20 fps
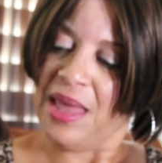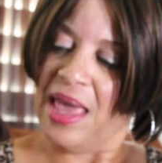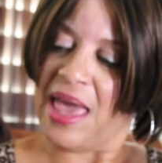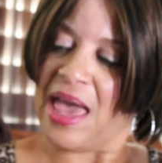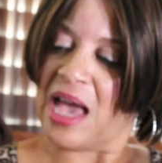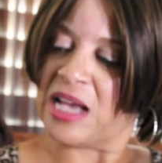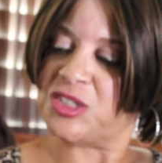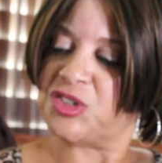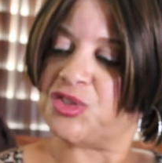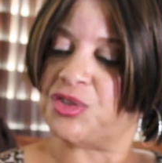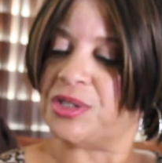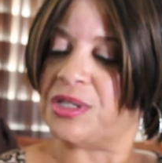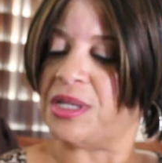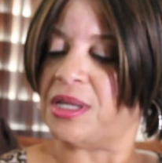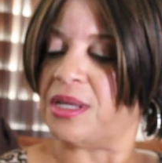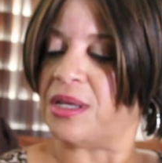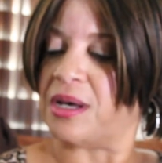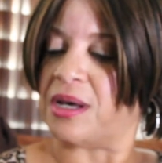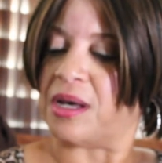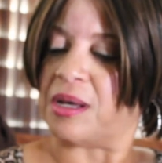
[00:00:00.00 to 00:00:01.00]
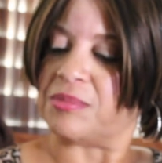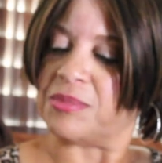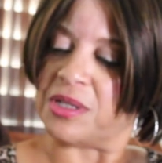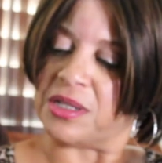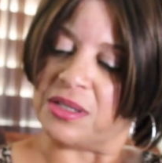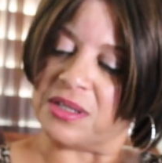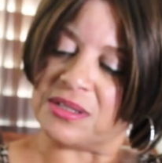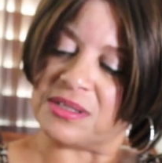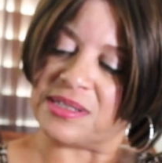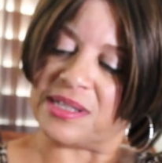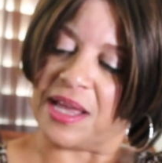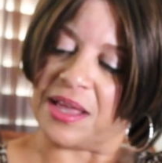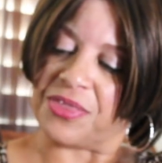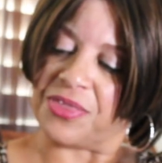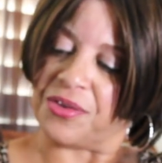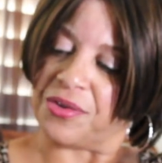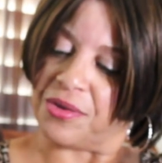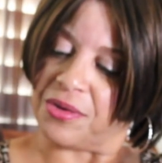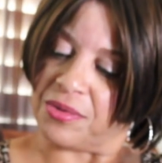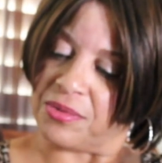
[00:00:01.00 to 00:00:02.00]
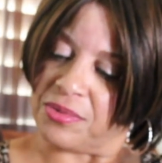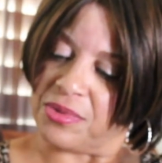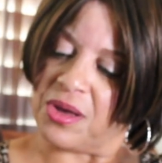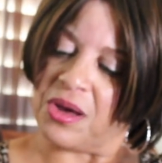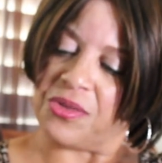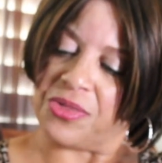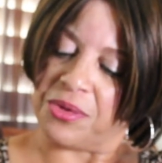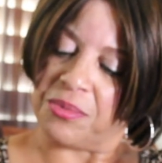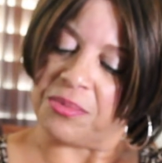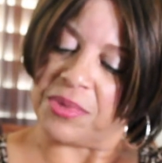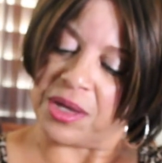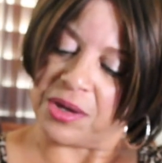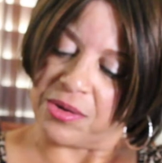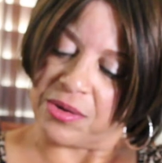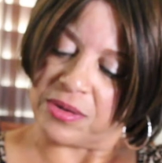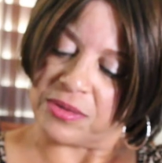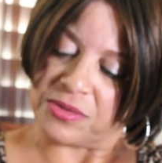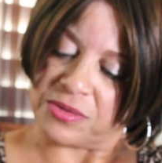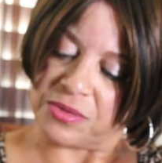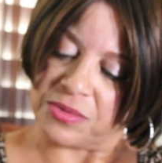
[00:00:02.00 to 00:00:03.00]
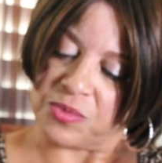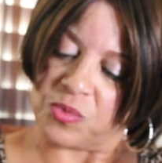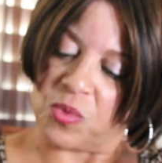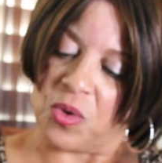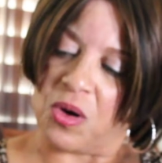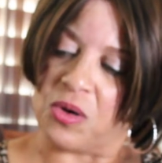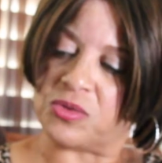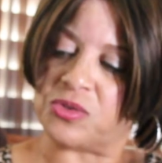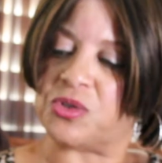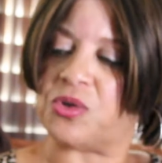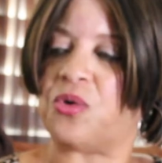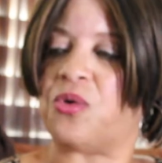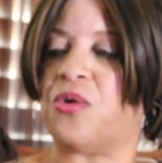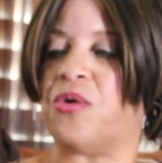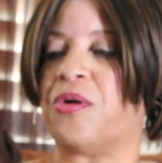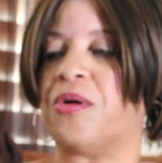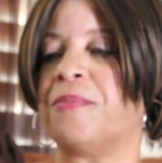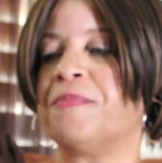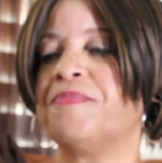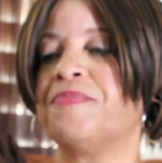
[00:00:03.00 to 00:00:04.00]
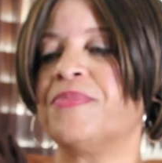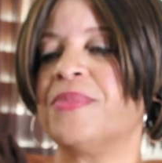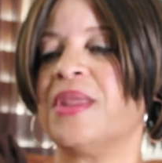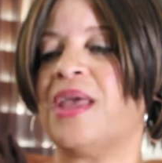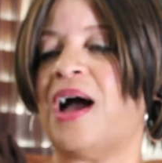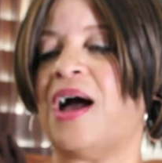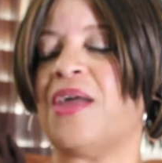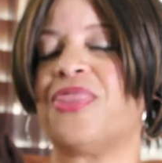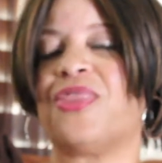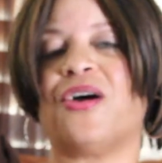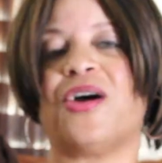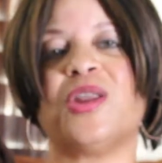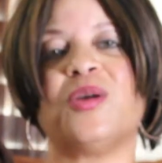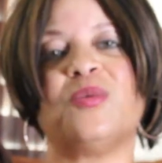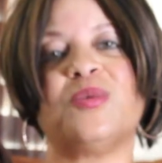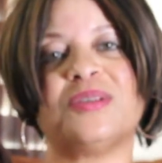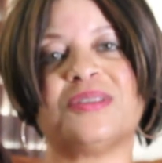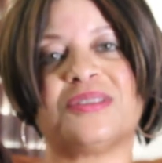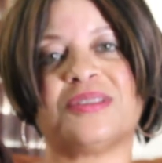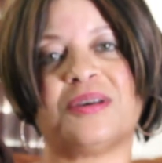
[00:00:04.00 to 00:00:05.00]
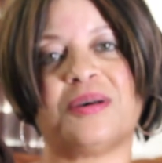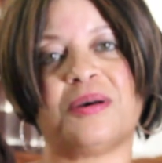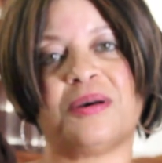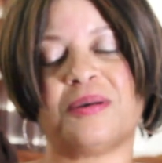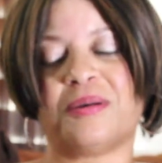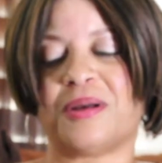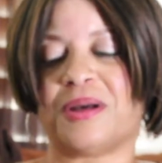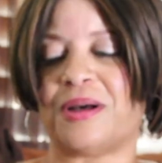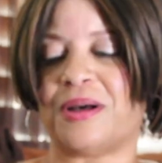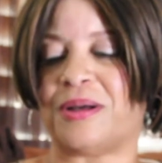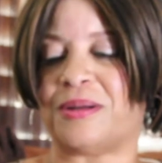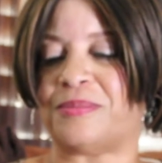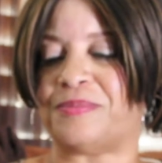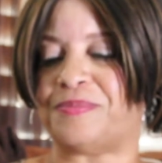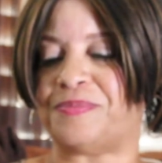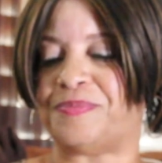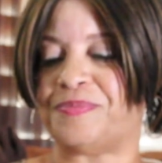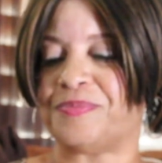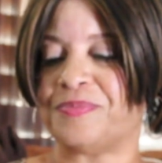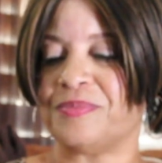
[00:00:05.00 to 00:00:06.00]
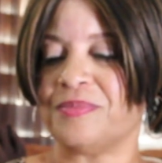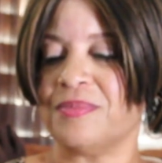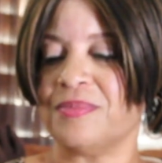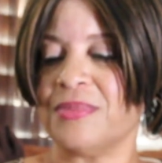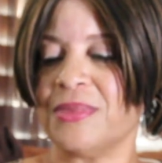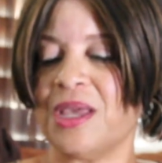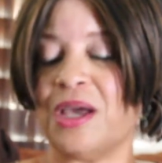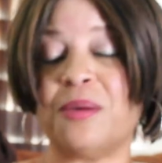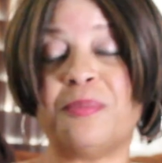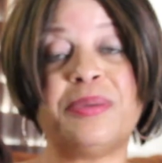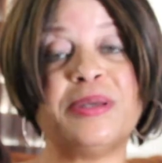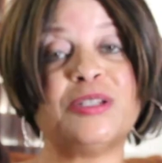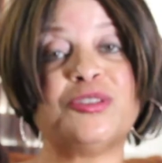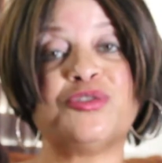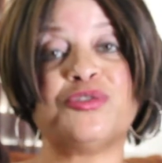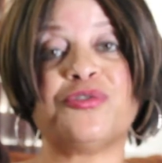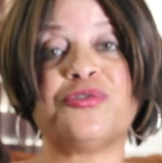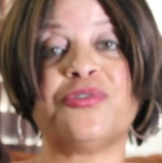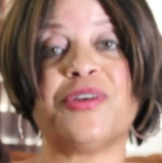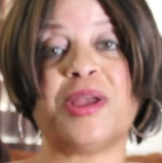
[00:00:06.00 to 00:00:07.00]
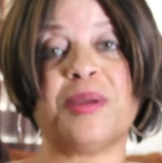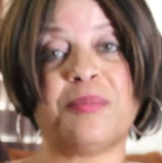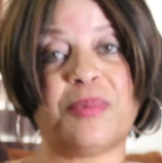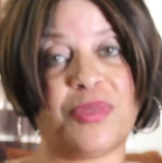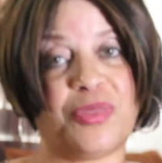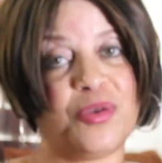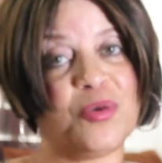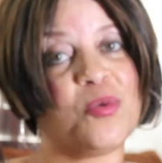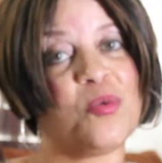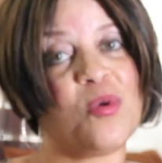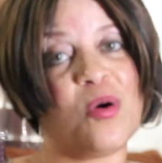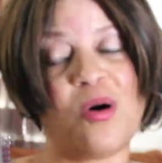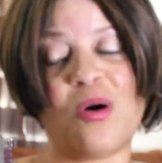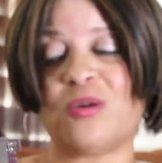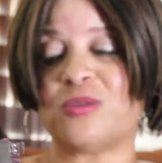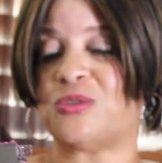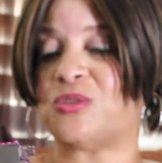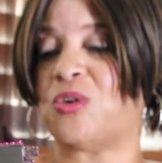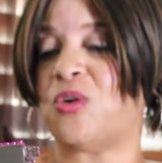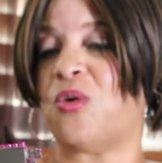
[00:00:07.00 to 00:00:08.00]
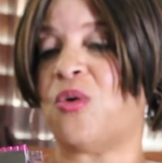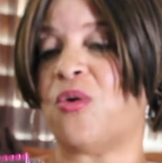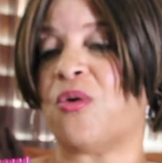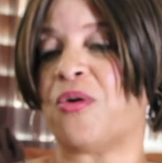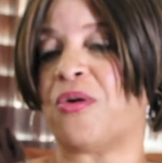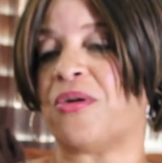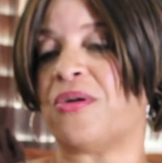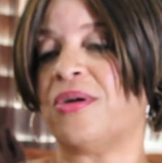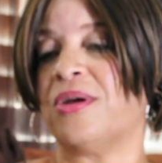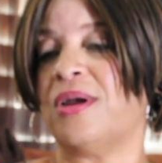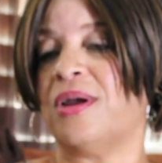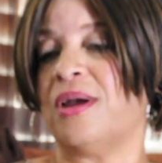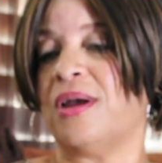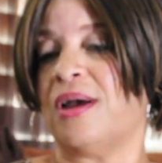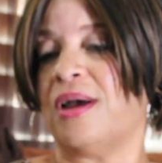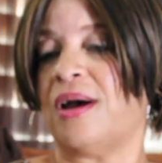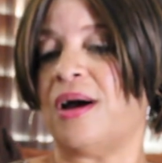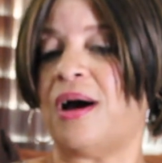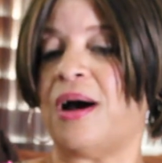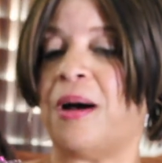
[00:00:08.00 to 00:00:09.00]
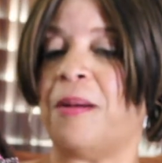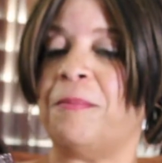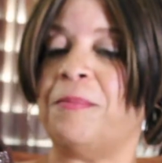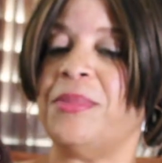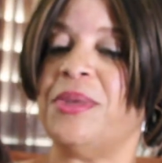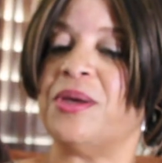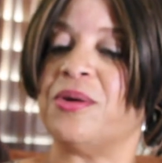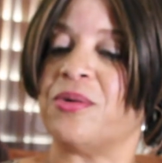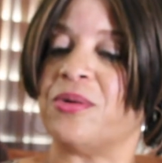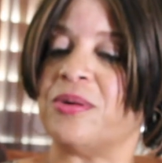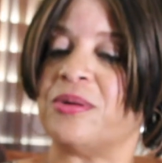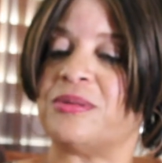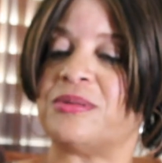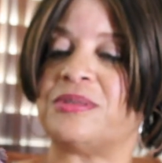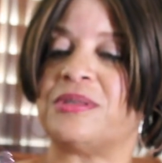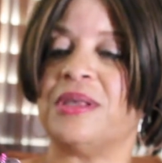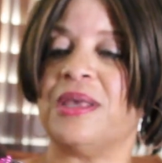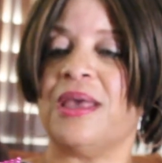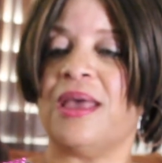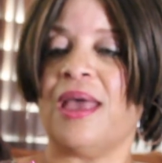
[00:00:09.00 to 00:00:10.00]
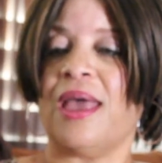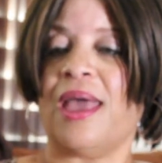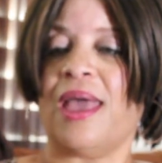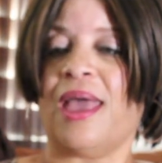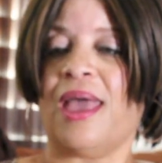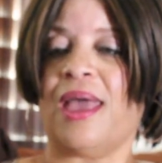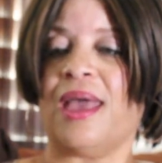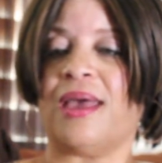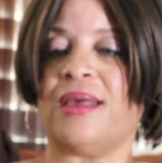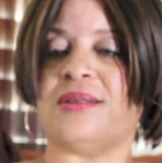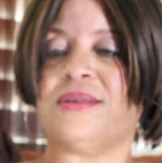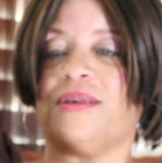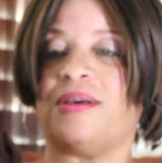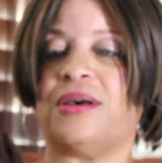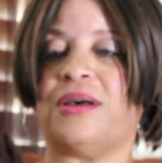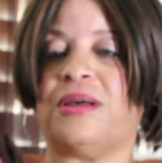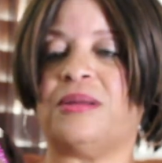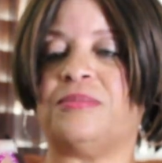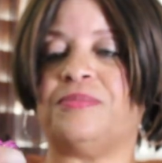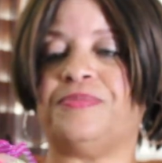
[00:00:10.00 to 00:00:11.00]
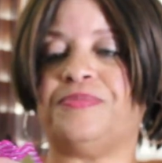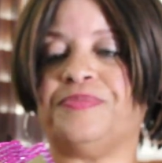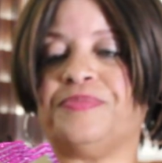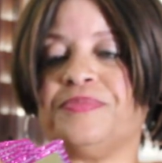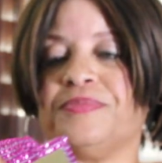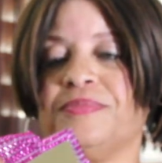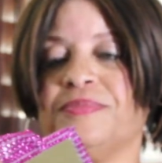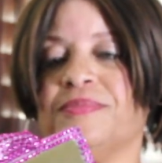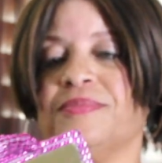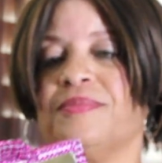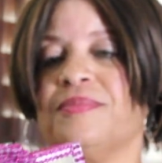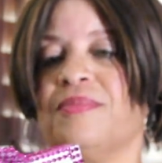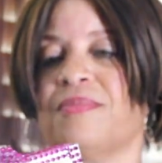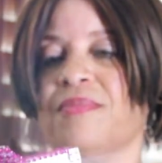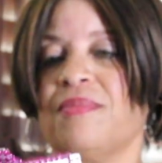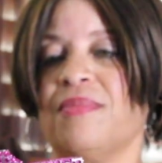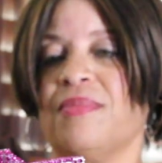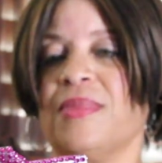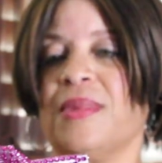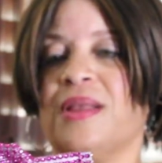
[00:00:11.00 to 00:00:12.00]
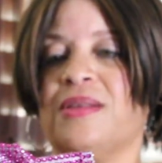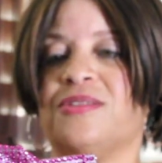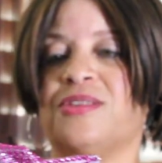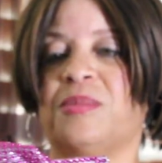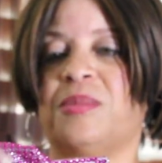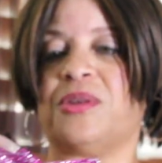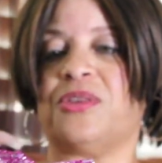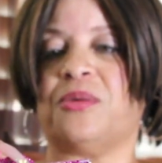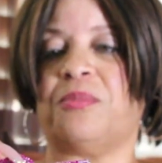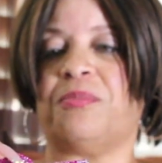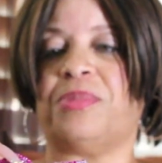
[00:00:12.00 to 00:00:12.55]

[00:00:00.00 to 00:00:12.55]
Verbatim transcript: Actually, um, it looks like they're, no, they're mirrors, they're wall decor. I thought it was a, um, a picture frame, but they're wall decor um, mirrors. And um, some of the